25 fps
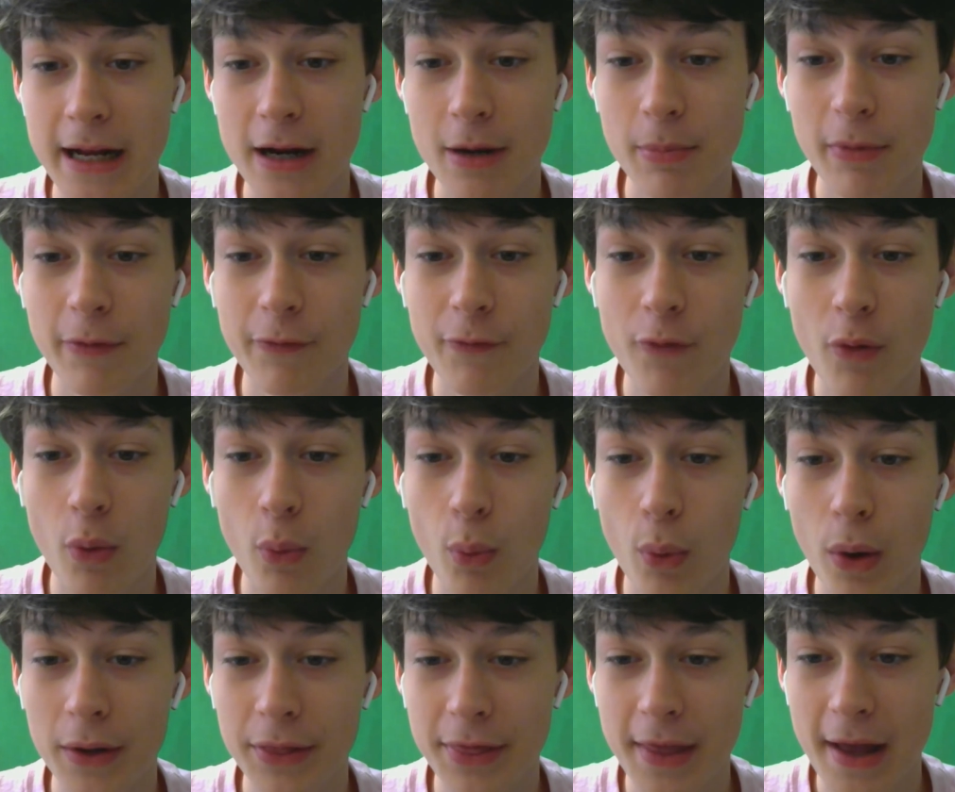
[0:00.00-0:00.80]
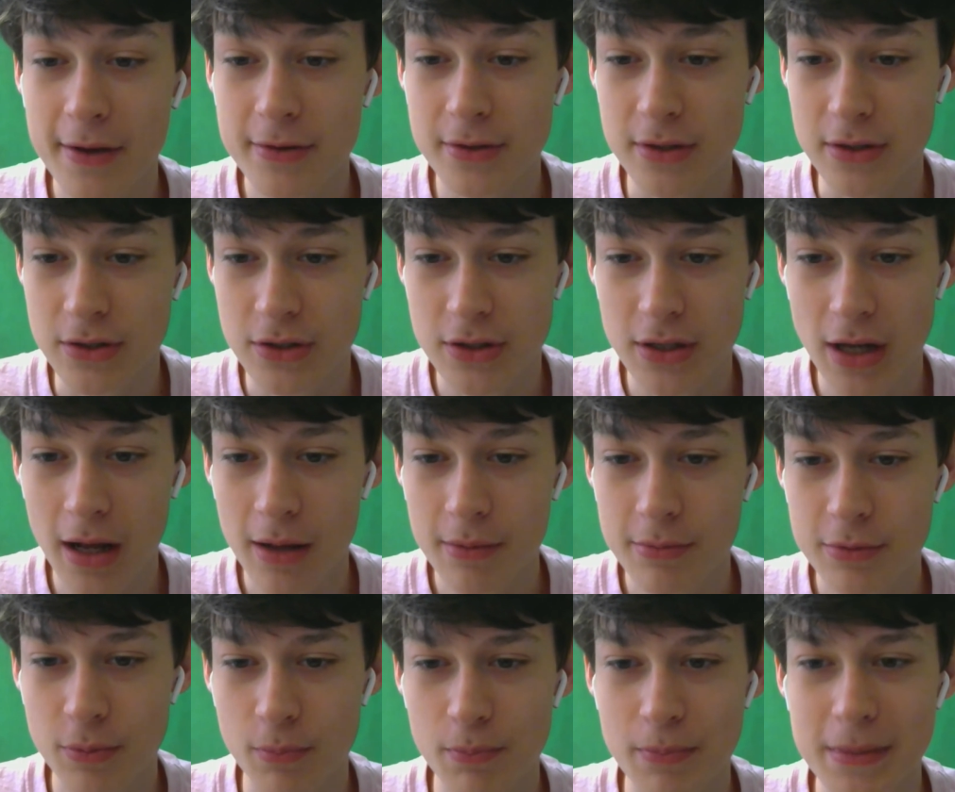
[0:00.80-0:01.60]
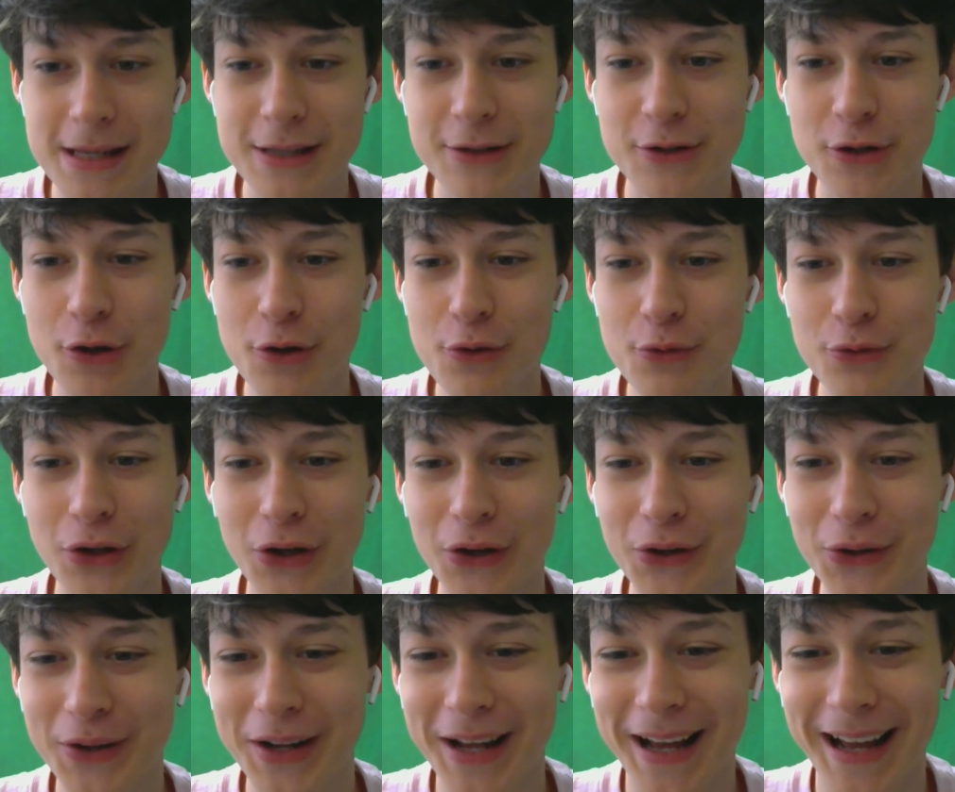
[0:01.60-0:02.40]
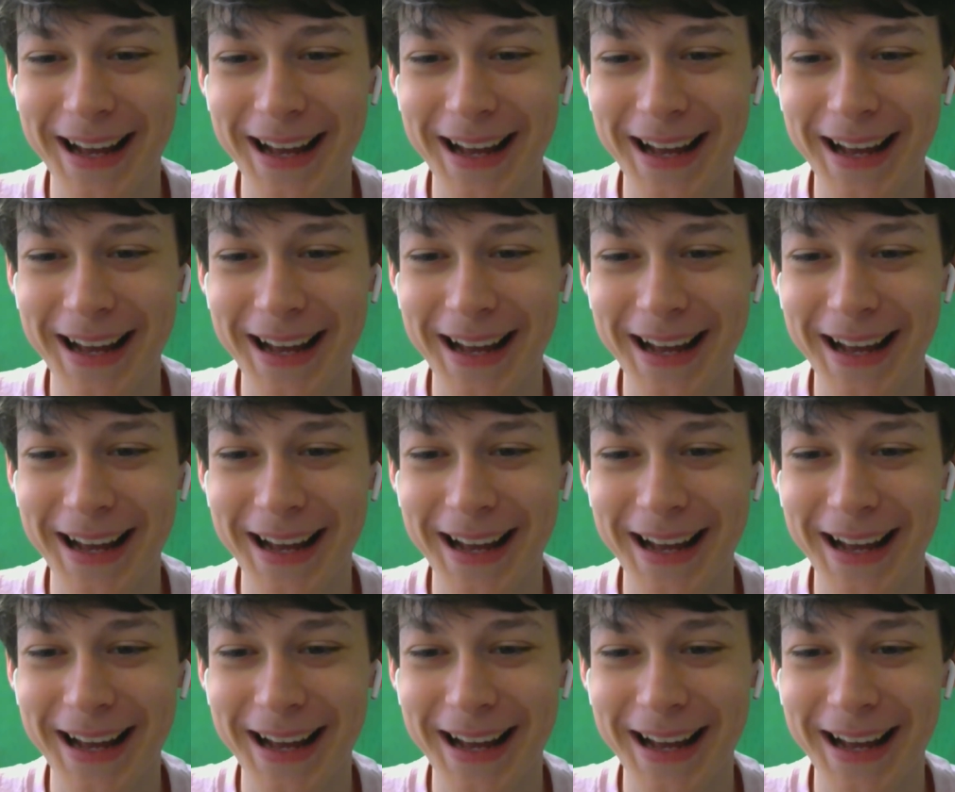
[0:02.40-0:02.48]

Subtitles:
before 1,000 subs? Me too, dude.